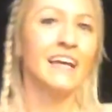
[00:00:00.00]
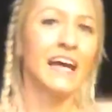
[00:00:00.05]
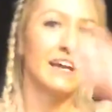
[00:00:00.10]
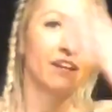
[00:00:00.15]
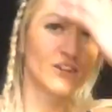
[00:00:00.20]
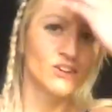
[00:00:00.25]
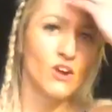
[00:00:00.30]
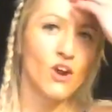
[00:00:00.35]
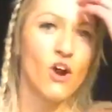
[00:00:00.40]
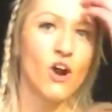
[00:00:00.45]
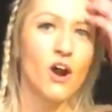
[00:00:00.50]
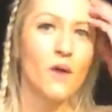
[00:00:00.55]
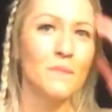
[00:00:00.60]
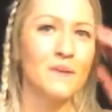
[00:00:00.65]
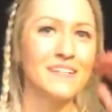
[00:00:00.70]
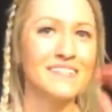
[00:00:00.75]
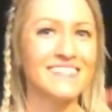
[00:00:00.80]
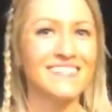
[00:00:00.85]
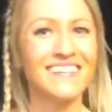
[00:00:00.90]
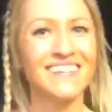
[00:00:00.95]
and your
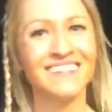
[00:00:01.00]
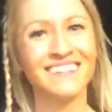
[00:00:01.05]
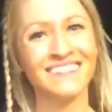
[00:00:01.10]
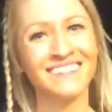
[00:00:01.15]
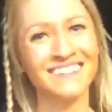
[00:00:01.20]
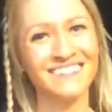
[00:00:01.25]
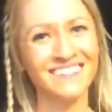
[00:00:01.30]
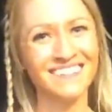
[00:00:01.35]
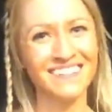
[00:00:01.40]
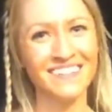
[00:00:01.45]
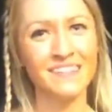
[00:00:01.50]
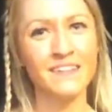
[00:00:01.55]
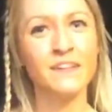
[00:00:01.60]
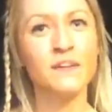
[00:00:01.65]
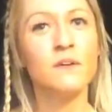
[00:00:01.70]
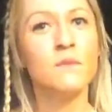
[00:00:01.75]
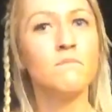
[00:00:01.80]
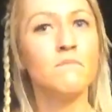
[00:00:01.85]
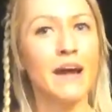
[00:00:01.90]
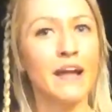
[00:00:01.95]
comments.
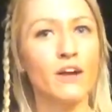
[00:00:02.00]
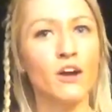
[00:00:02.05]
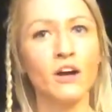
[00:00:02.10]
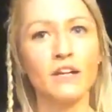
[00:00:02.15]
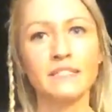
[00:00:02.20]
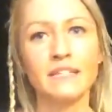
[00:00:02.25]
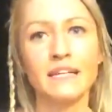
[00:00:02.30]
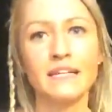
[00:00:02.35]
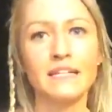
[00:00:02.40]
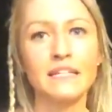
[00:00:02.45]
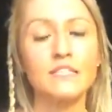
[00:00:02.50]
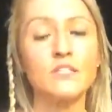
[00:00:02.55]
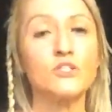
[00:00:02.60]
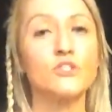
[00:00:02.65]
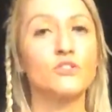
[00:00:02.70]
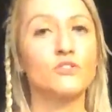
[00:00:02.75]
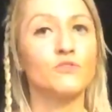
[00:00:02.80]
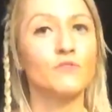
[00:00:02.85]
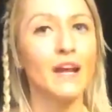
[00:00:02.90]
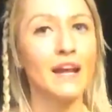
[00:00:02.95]
My content is
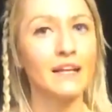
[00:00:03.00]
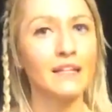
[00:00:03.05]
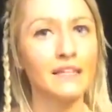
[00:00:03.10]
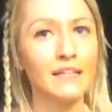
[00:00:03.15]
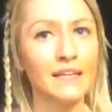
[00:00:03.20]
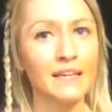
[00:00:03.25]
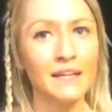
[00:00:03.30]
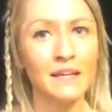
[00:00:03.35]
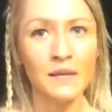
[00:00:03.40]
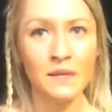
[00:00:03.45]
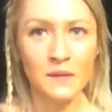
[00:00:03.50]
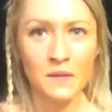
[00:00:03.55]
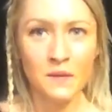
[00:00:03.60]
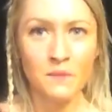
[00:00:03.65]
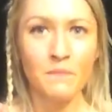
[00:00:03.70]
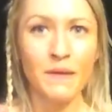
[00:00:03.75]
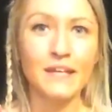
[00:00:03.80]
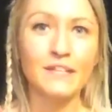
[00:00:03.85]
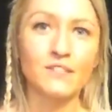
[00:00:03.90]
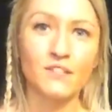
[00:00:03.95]
directly
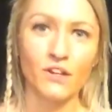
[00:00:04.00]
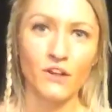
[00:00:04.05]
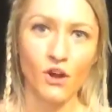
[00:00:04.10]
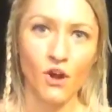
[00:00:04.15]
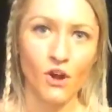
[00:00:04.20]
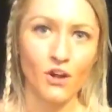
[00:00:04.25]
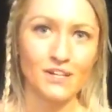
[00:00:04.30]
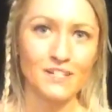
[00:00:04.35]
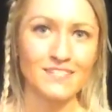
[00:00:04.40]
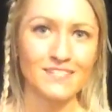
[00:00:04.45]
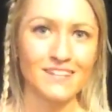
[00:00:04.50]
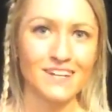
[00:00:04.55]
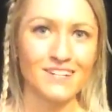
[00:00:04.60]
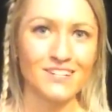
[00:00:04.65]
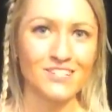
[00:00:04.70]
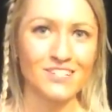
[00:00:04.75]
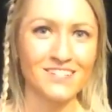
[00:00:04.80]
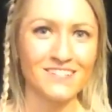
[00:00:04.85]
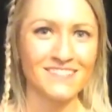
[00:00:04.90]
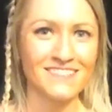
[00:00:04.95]
based on our
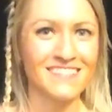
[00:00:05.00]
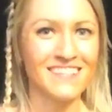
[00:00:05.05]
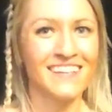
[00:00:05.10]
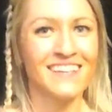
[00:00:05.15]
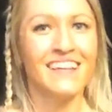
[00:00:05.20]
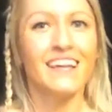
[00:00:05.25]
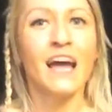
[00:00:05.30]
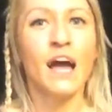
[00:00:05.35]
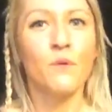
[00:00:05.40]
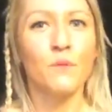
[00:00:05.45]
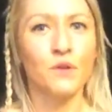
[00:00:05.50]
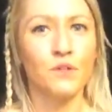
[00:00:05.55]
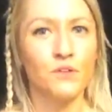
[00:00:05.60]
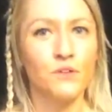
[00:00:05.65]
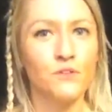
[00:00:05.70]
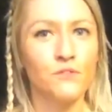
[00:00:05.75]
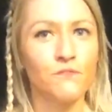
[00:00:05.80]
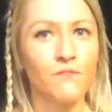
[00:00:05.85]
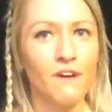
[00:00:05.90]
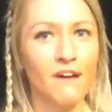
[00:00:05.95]
discussions and what
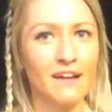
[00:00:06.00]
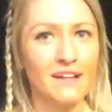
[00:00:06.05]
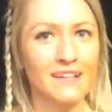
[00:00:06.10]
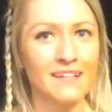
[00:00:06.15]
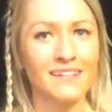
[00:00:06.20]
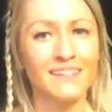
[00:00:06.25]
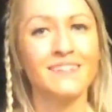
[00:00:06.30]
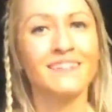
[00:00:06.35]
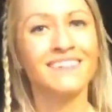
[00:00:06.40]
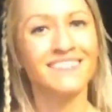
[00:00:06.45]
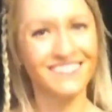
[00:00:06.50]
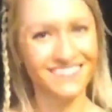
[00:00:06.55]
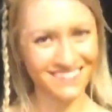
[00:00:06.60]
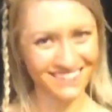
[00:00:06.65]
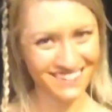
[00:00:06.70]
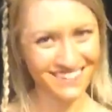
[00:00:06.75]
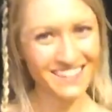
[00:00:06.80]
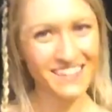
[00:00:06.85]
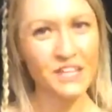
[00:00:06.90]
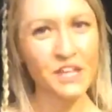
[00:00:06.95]
you find
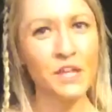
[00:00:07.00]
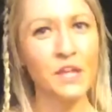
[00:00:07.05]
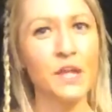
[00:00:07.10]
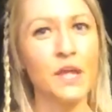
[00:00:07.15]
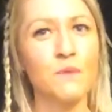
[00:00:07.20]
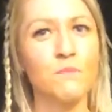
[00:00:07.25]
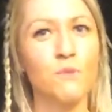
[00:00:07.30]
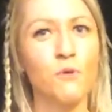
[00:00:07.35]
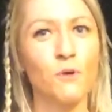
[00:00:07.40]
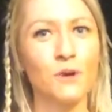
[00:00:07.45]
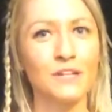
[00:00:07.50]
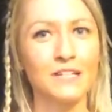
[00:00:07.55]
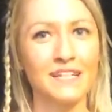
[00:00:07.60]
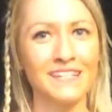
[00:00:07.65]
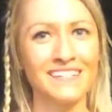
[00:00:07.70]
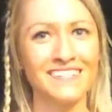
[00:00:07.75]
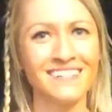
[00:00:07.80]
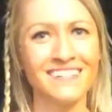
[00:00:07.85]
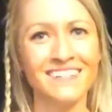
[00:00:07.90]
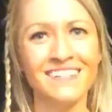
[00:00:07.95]

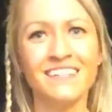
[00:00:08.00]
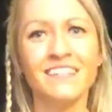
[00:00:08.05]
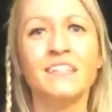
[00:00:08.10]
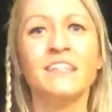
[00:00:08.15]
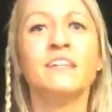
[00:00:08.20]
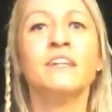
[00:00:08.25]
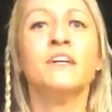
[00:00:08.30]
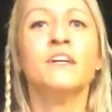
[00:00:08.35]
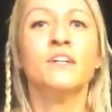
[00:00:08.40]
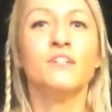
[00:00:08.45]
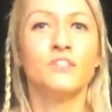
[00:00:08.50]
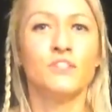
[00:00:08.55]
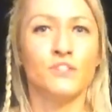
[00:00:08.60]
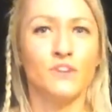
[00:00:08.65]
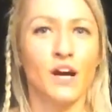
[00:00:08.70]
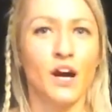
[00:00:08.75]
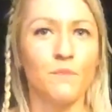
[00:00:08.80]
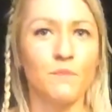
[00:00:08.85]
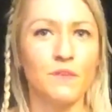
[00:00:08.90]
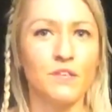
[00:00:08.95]
important to
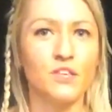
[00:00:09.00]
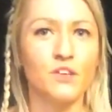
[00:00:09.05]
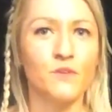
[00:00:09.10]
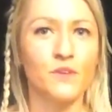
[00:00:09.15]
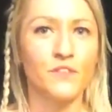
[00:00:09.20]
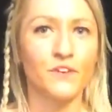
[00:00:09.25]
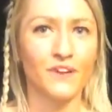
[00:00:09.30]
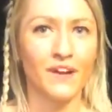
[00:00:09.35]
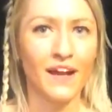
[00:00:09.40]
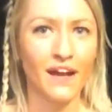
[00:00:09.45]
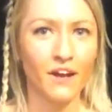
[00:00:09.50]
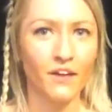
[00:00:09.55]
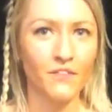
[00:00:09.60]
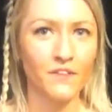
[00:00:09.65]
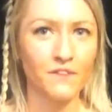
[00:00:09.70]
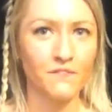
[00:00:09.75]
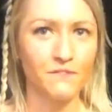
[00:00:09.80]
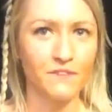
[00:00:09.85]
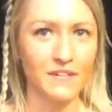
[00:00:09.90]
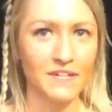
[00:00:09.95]
helping you with your health
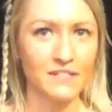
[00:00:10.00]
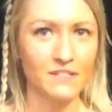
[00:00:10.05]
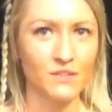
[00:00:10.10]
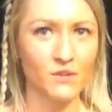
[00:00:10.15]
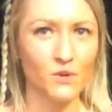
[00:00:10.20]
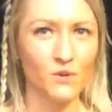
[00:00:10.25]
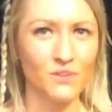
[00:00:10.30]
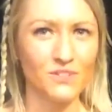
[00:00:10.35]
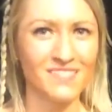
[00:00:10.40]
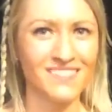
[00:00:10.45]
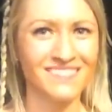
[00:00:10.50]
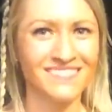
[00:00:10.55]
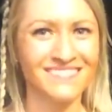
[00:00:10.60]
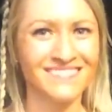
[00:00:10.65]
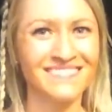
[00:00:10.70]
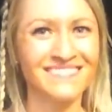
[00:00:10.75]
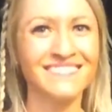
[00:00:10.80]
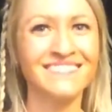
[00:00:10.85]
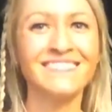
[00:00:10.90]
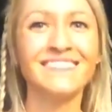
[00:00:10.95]
and fitness goals.
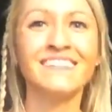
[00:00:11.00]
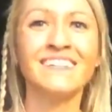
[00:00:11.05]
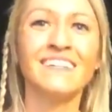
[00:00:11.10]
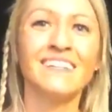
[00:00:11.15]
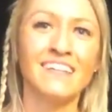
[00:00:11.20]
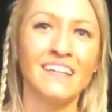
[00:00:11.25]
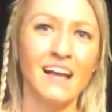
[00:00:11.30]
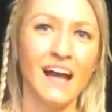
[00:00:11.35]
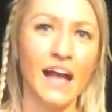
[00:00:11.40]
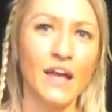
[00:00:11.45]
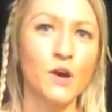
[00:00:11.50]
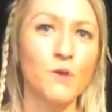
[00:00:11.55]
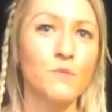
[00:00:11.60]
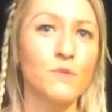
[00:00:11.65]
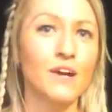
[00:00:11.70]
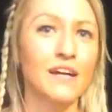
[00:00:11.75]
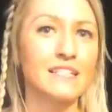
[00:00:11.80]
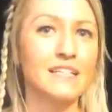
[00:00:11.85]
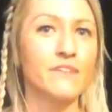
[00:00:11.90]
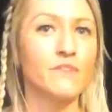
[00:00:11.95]
I hope
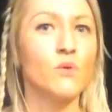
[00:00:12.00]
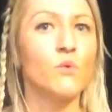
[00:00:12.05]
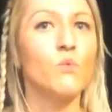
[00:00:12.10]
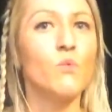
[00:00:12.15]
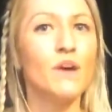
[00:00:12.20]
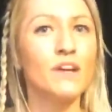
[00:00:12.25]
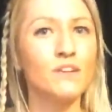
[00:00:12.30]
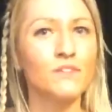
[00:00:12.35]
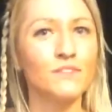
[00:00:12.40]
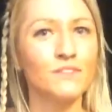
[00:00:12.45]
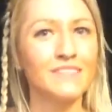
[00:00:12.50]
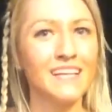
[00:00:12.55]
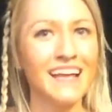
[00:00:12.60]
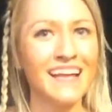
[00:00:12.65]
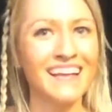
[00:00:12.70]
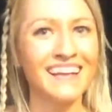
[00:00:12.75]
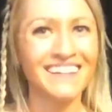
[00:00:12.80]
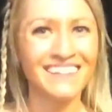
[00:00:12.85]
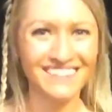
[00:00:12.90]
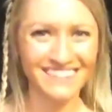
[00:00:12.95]
you guys have a wonderful
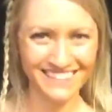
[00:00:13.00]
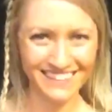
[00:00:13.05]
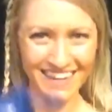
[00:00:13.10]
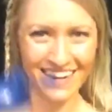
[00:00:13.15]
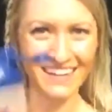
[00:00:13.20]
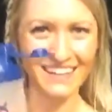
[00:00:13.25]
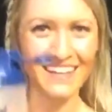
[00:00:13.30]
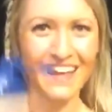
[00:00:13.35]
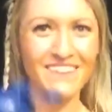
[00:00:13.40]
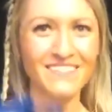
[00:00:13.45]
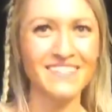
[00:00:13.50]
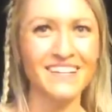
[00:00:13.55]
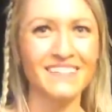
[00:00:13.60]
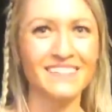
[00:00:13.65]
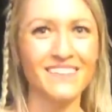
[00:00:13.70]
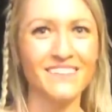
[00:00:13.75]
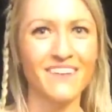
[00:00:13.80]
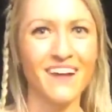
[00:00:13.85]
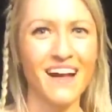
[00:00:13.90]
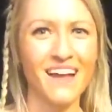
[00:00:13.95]
day and a
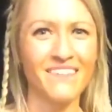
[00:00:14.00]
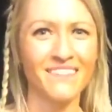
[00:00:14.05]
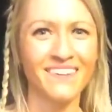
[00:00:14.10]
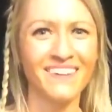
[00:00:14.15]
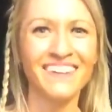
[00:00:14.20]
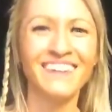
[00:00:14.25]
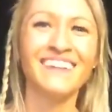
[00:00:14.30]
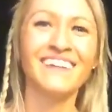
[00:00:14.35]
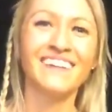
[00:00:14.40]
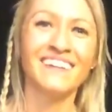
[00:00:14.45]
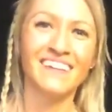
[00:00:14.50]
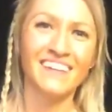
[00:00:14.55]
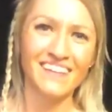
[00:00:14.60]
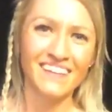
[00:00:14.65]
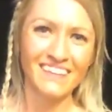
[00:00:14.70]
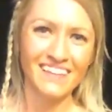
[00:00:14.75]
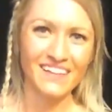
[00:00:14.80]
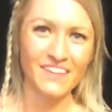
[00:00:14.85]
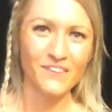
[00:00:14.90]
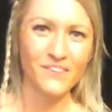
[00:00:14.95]
lifestyle to thrive.
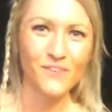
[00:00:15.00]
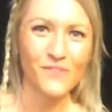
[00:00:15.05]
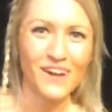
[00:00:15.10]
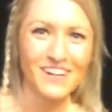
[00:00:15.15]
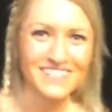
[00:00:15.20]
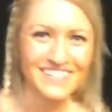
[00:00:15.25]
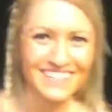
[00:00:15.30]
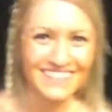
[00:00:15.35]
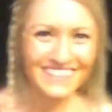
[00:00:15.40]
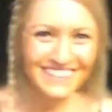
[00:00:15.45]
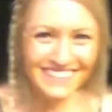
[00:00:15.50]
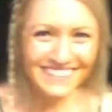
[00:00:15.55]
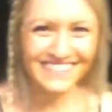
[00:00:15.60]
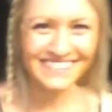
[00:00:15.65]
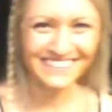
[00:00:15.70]
Thank you for watching.